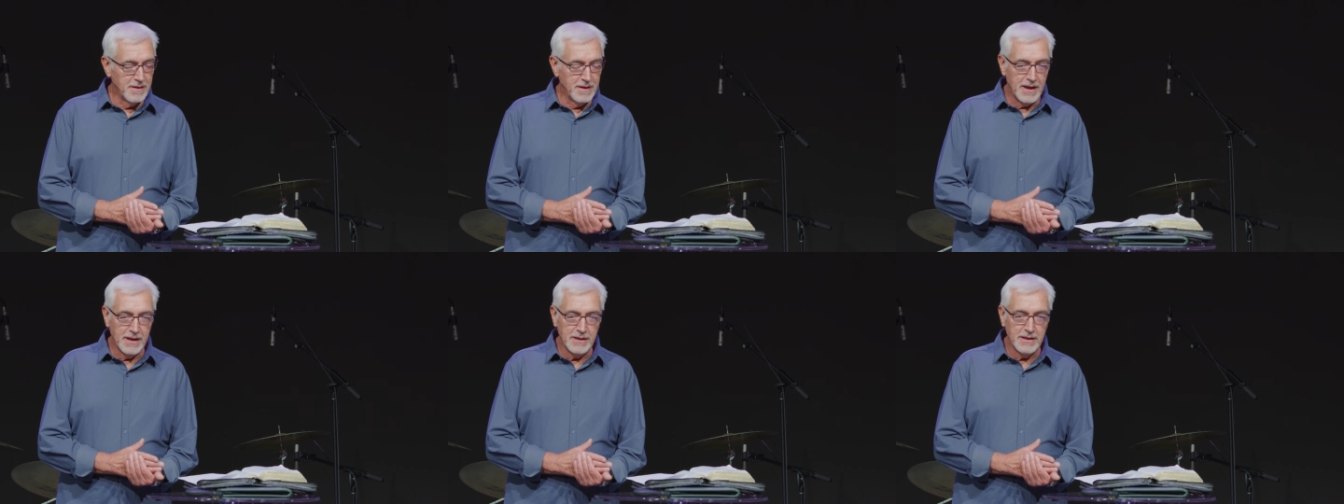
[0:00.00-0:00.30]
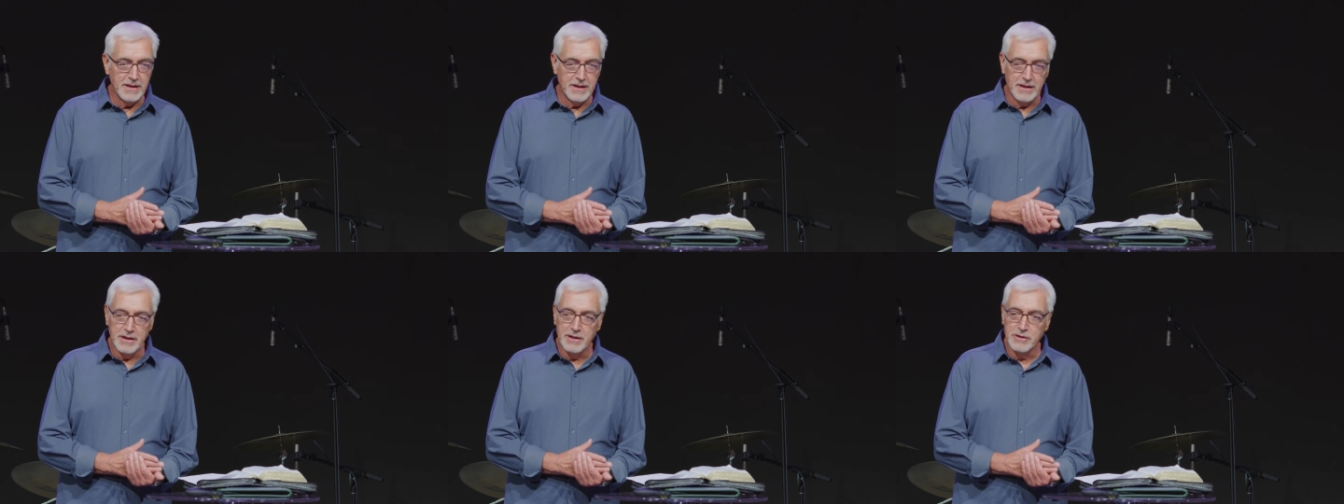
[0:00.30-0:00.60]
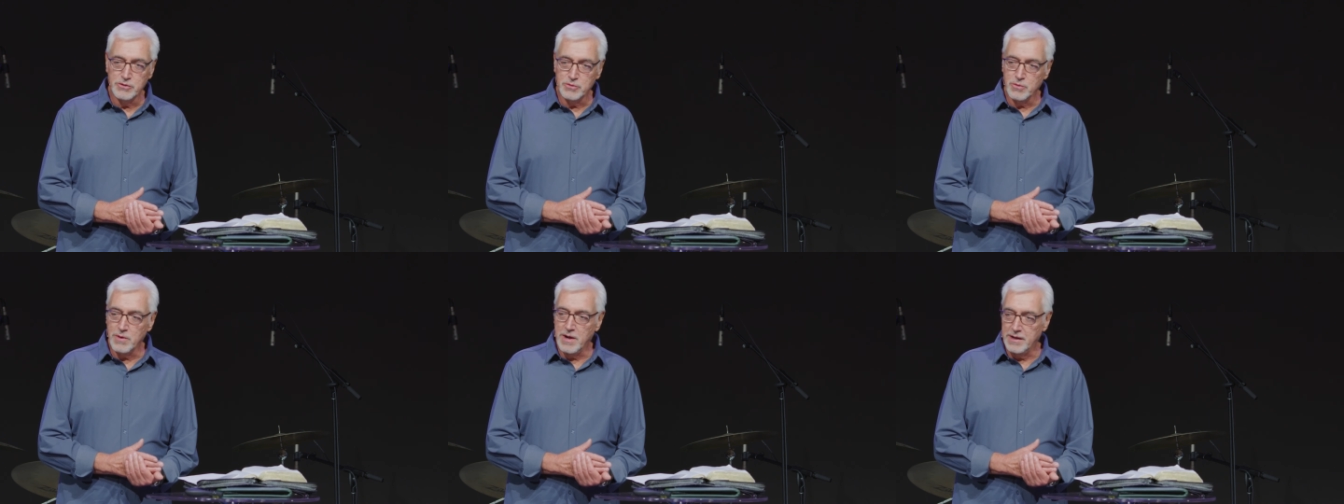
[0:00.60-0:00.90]
in
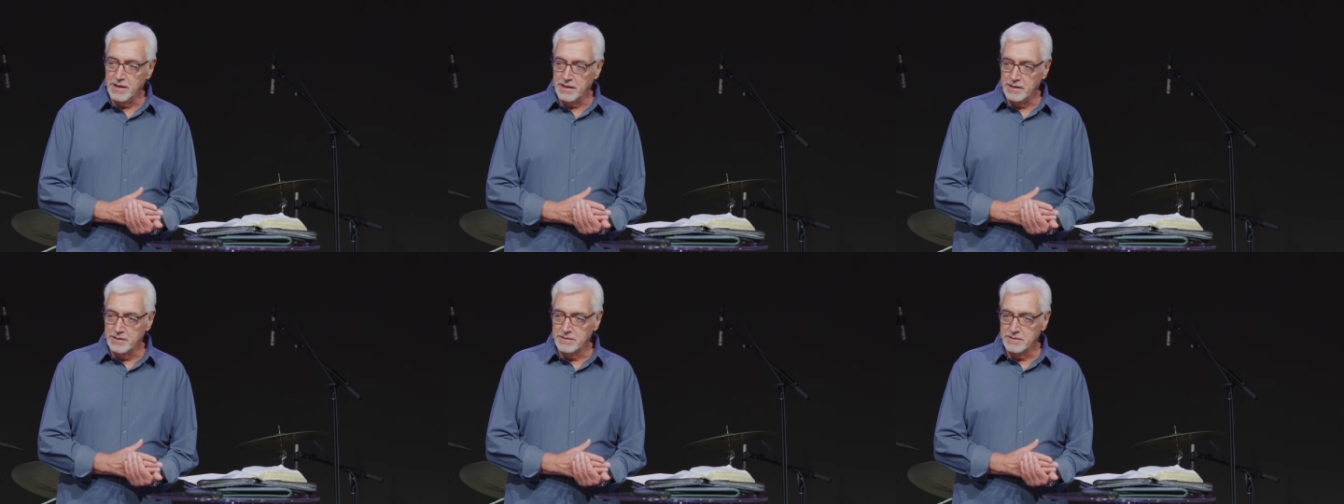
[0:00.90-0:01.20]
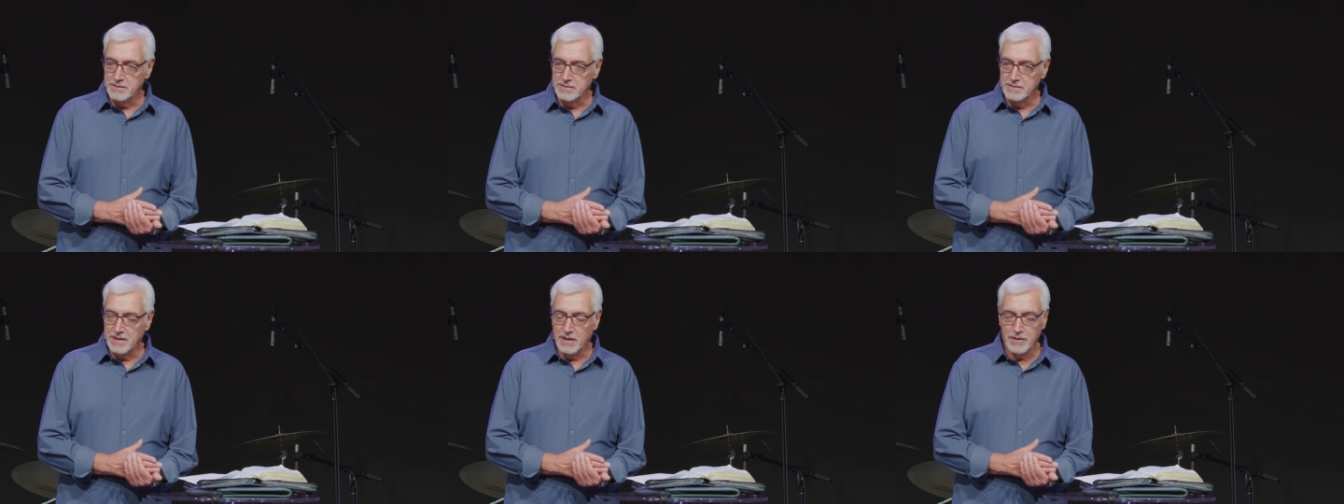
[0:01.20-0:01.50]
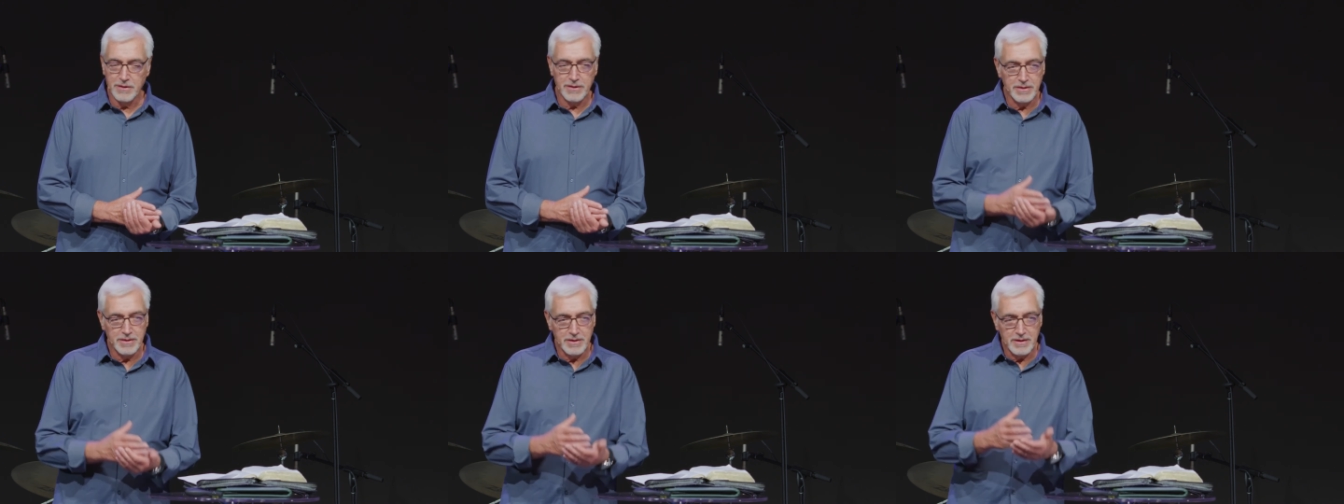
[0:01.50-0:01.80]
his writings.
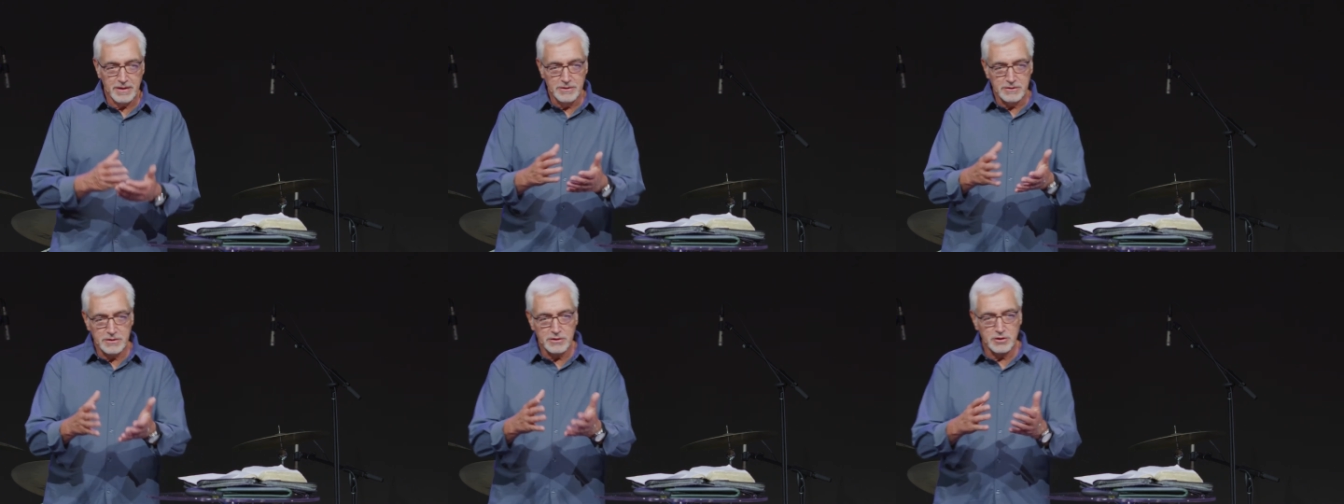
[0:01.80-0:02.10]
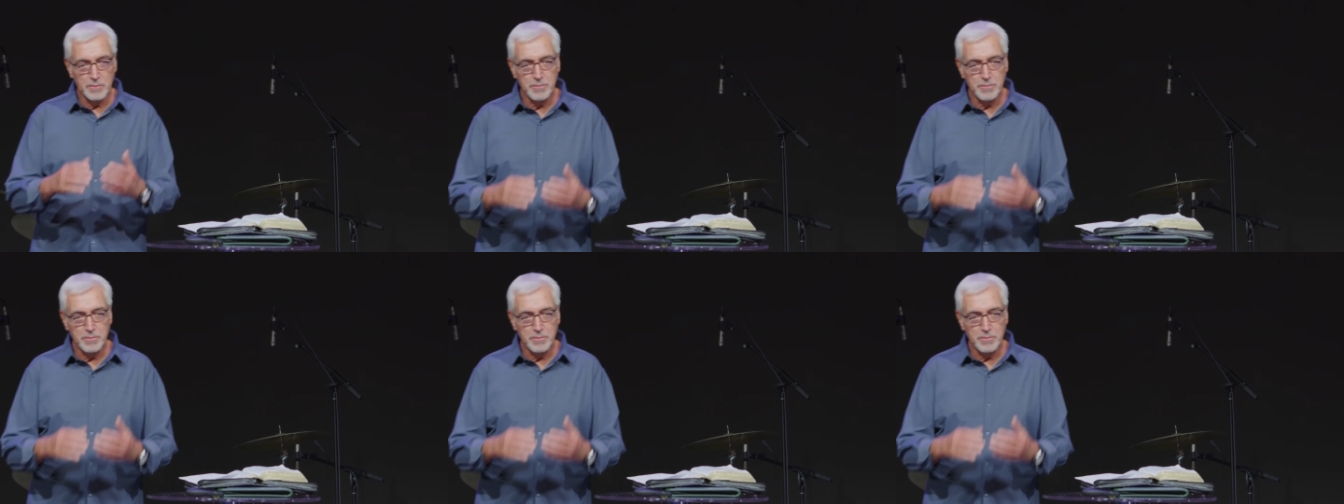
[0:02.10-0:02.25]
Now, consider